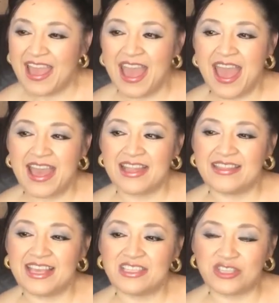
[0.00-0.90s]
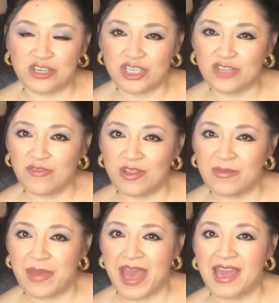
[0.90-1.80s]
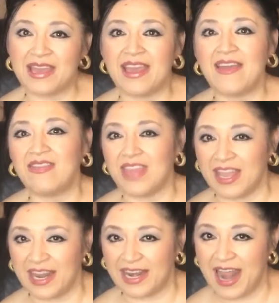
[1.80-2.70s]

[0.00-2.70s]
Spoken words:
And they searched for the bag and they didn't